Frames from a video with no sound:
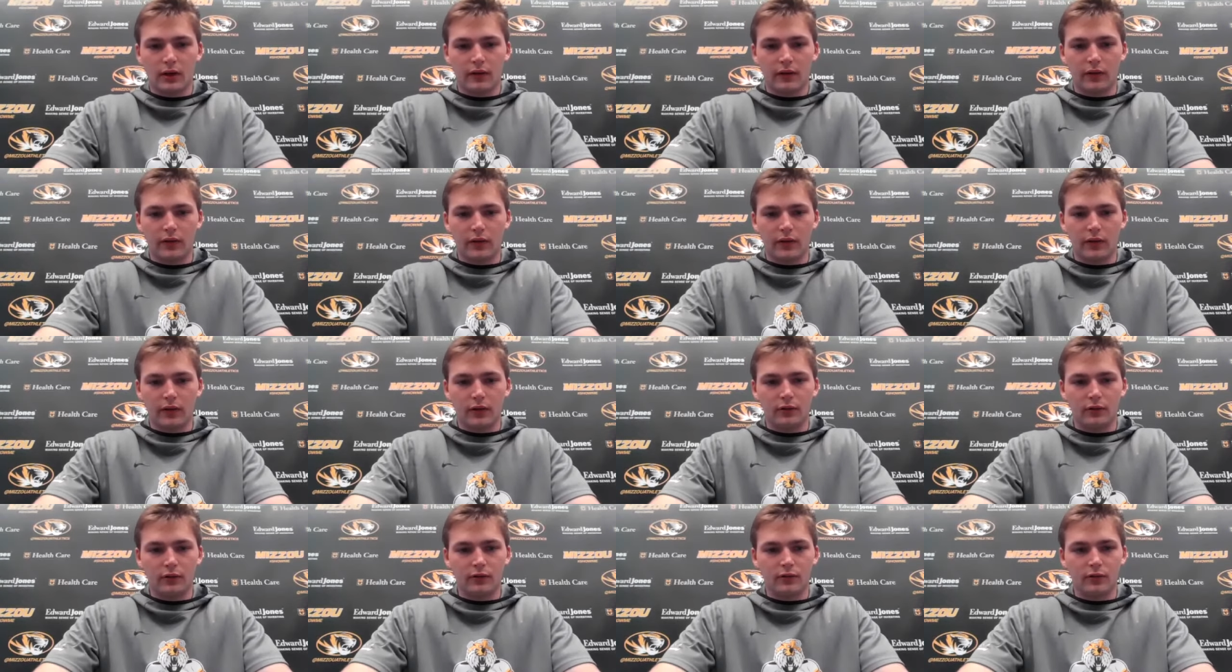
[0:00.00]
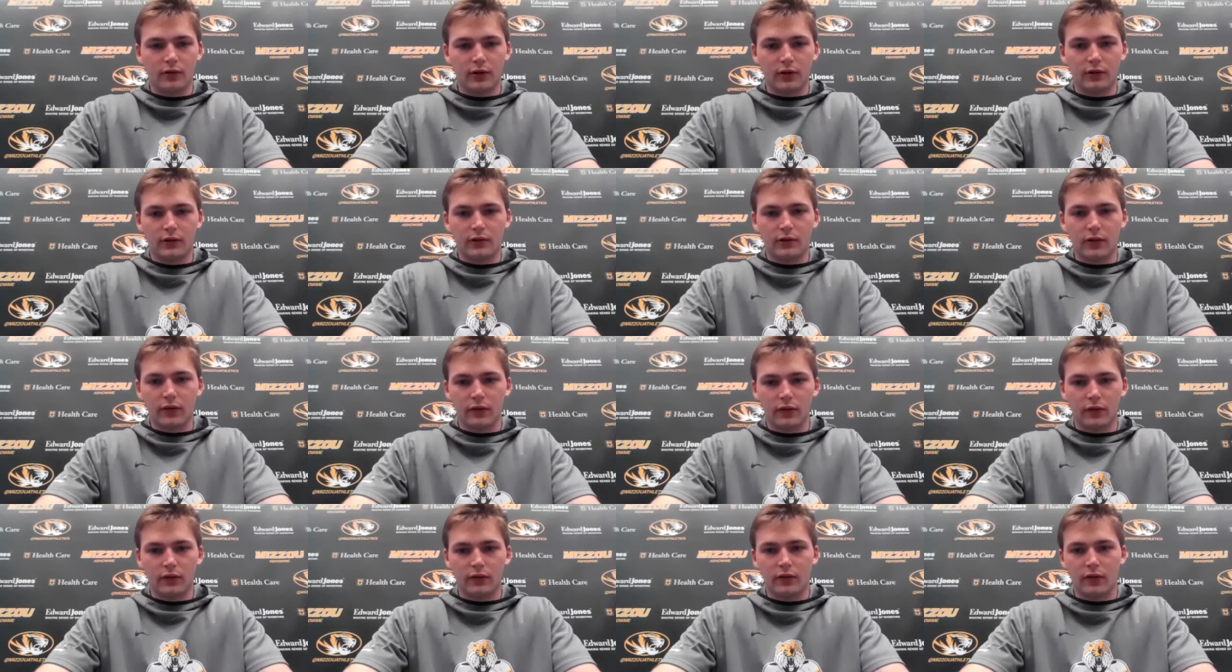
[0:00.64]
think Coach Drink
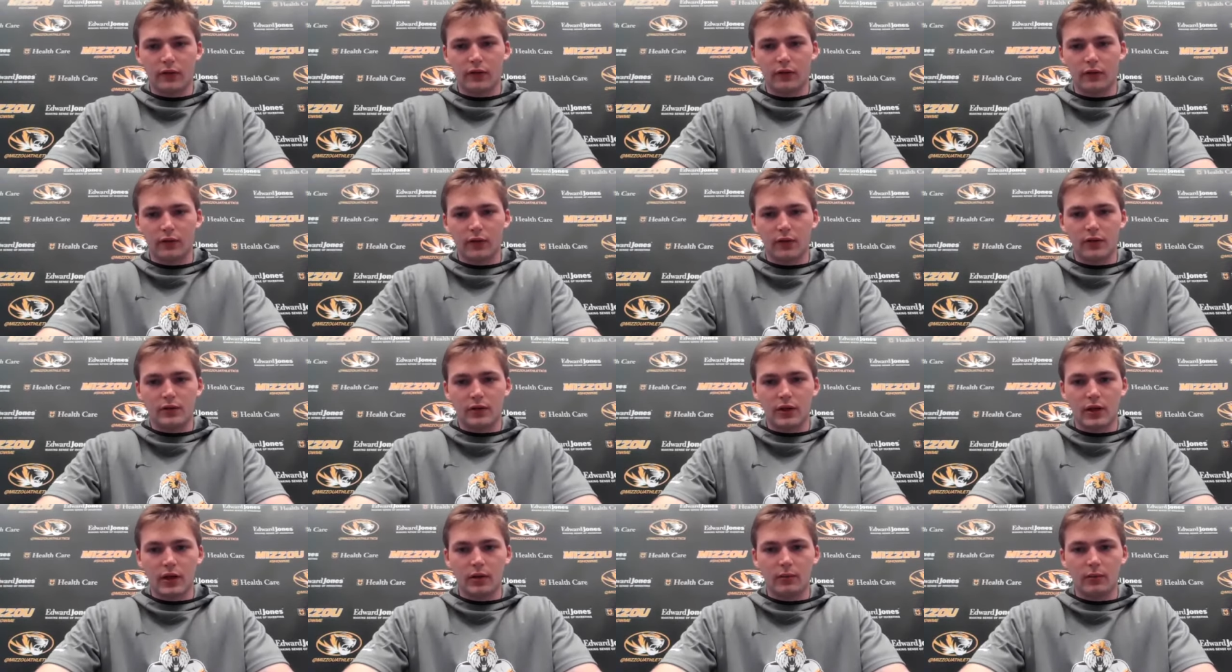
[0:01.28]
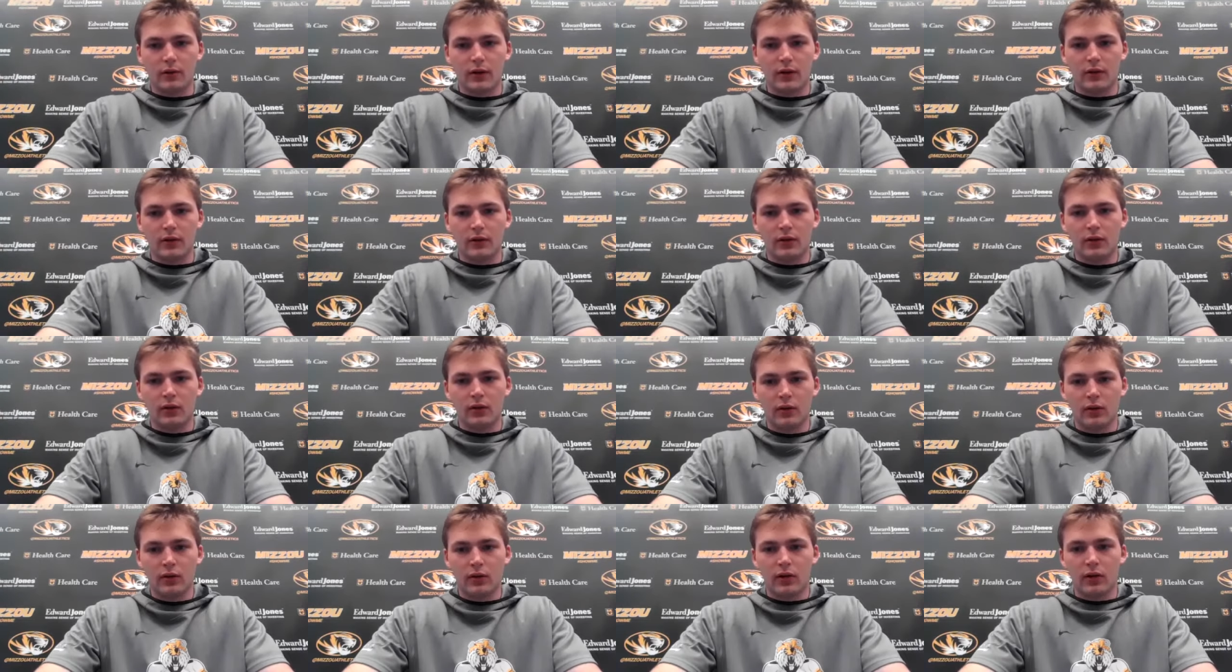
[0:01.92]
does a great job at
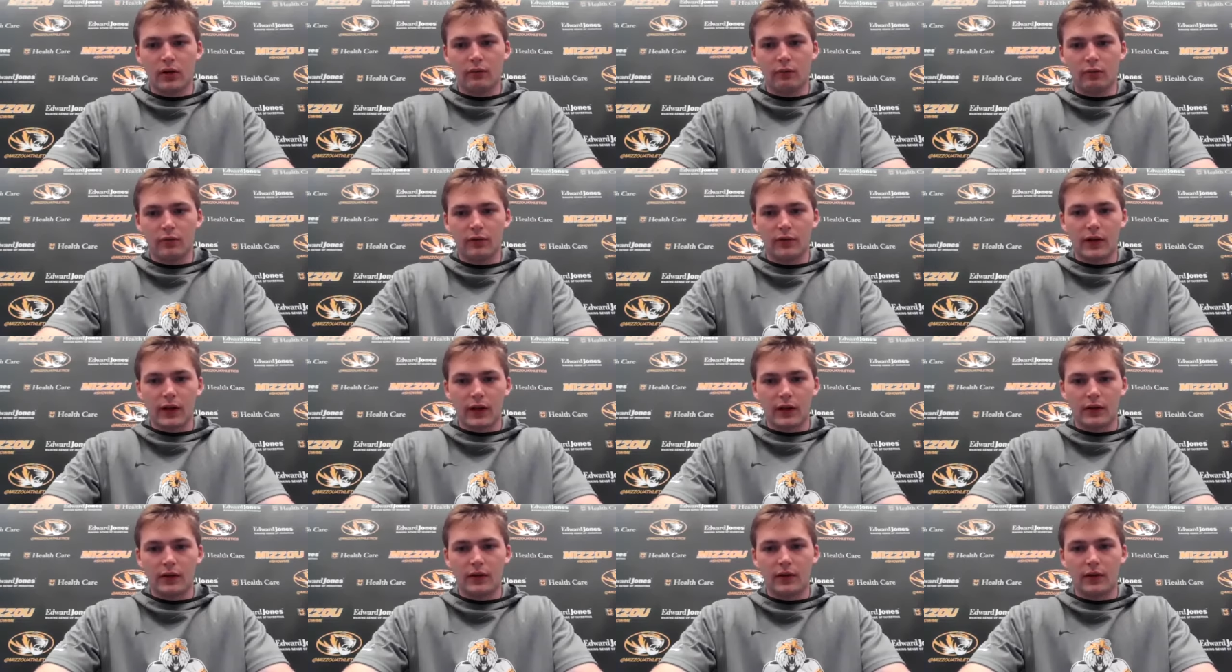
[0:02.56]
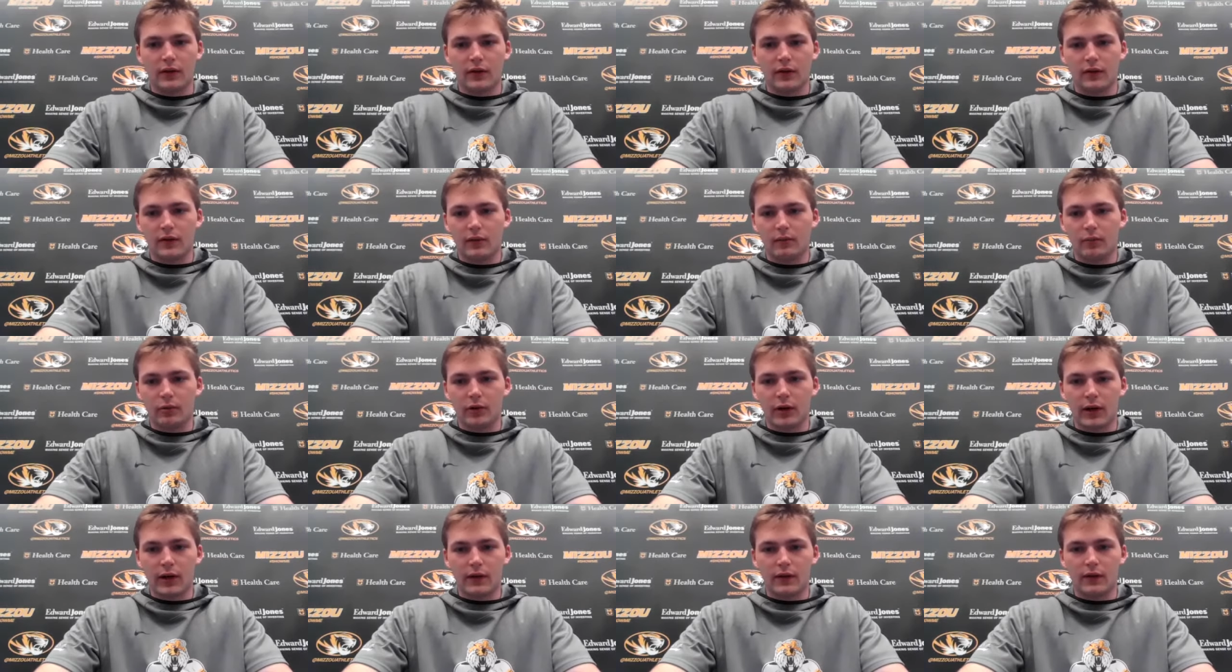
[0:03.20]
protecting us in
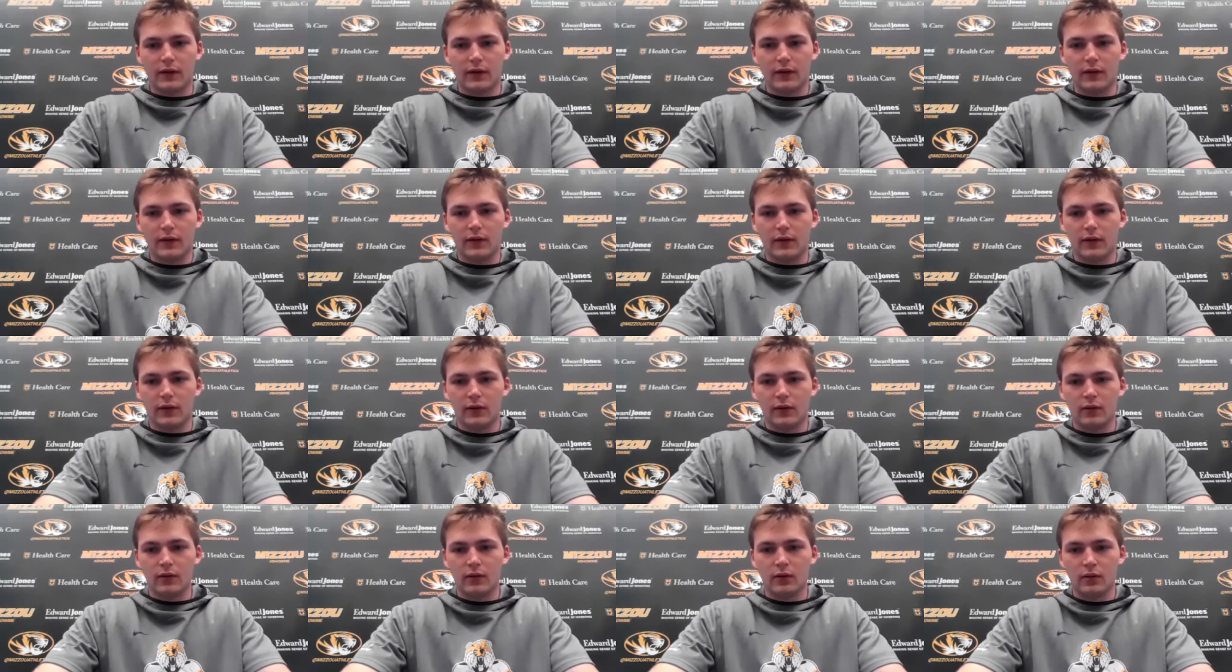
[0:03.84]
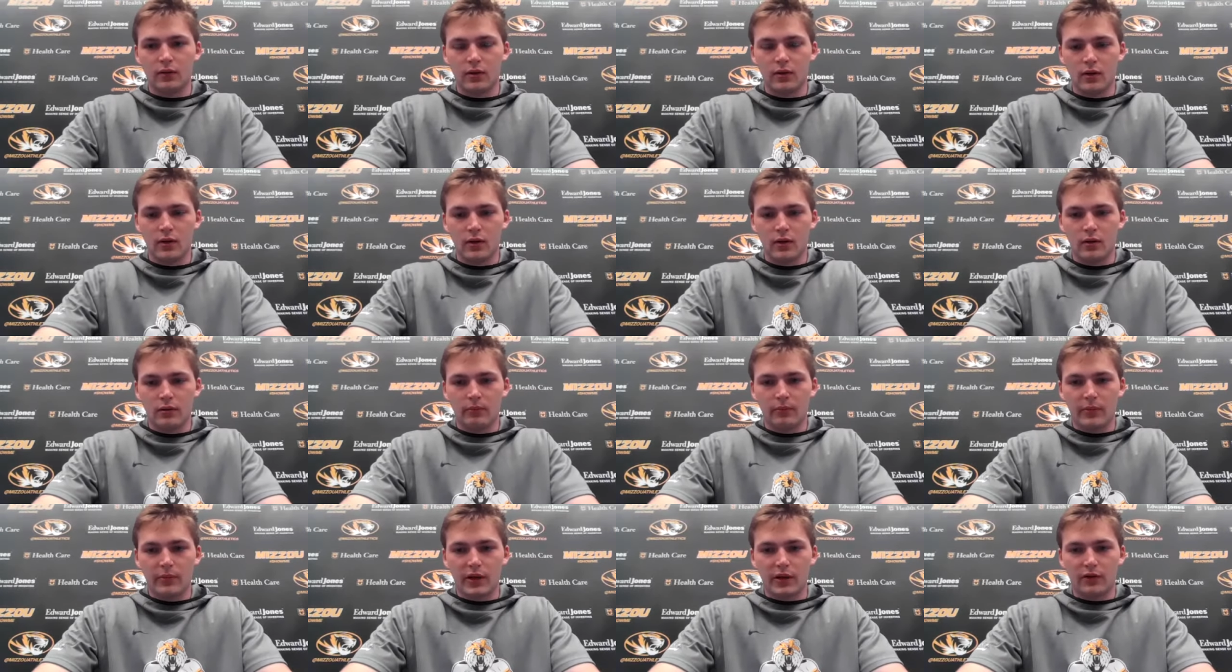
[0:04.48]
practice and
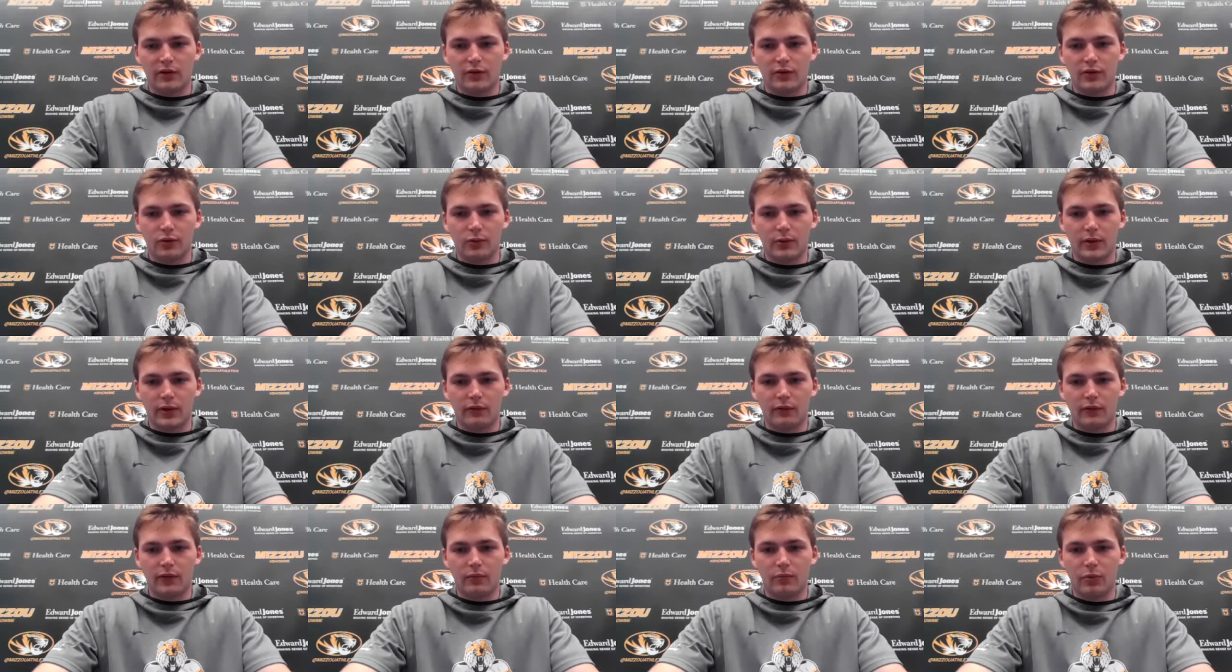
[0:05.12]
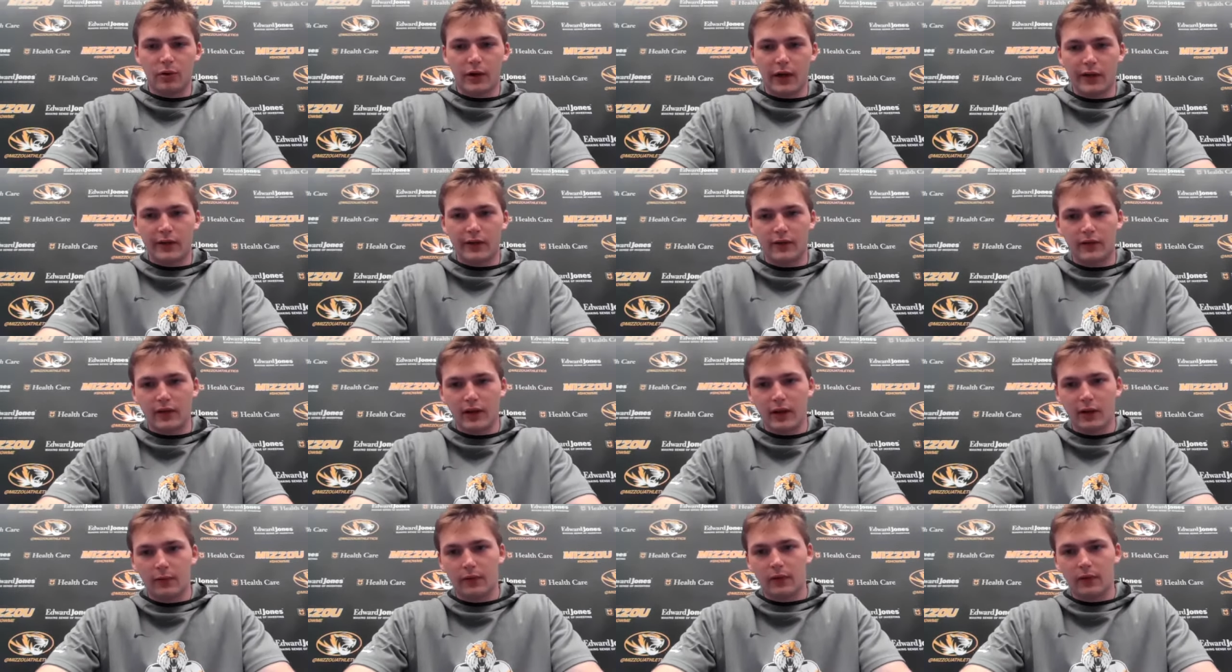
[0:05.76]
making sure we have good
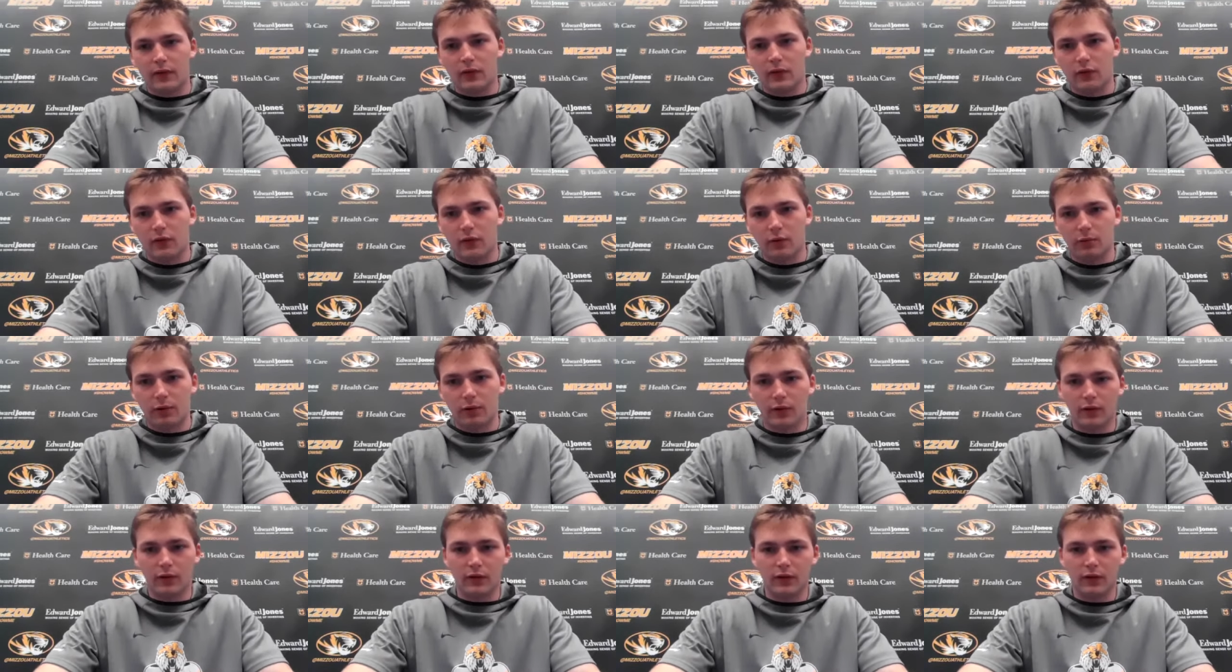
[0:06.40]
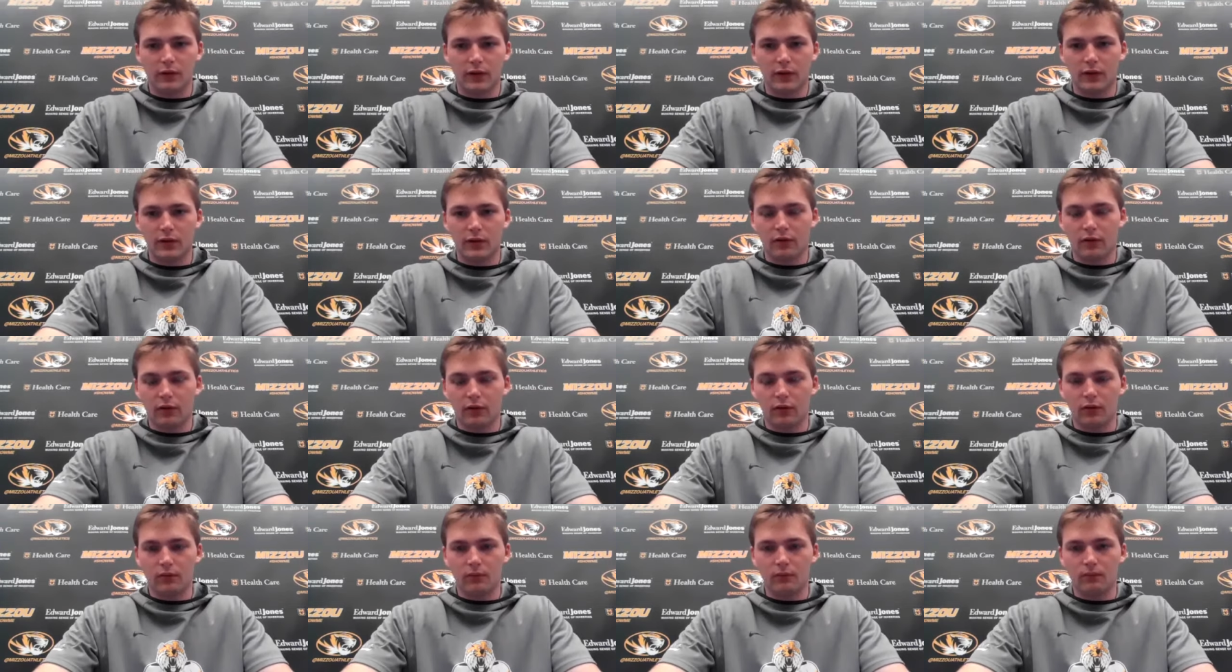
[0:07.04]
practice habits so nobody's getting
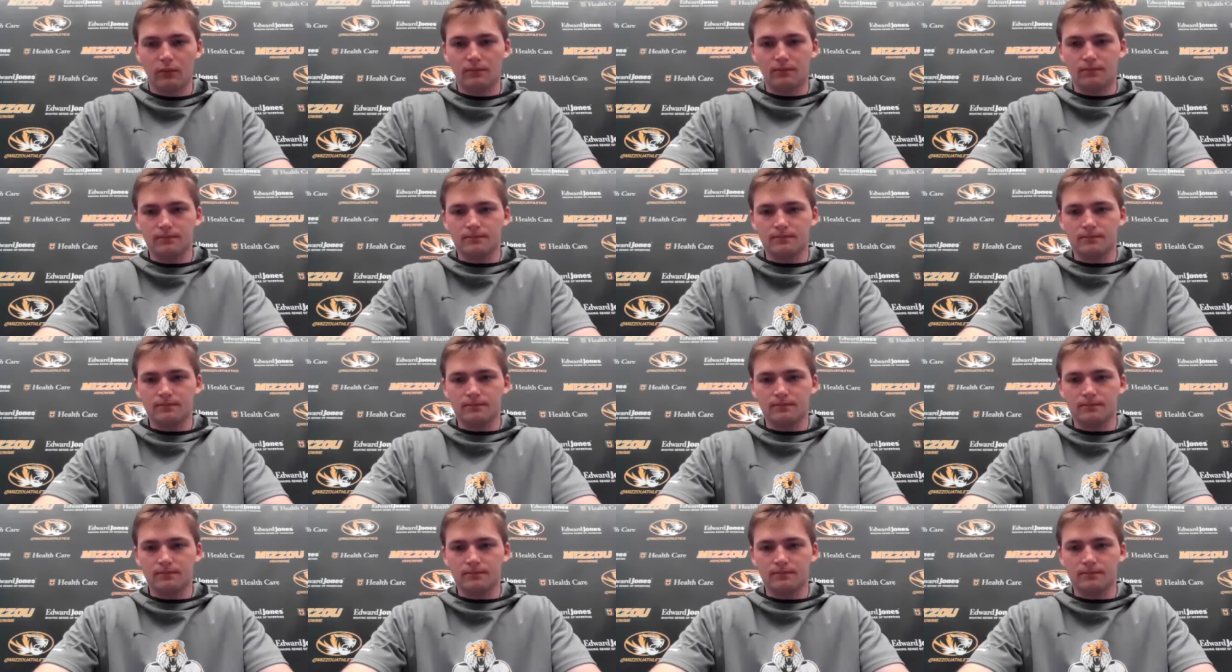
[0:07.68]
hurt.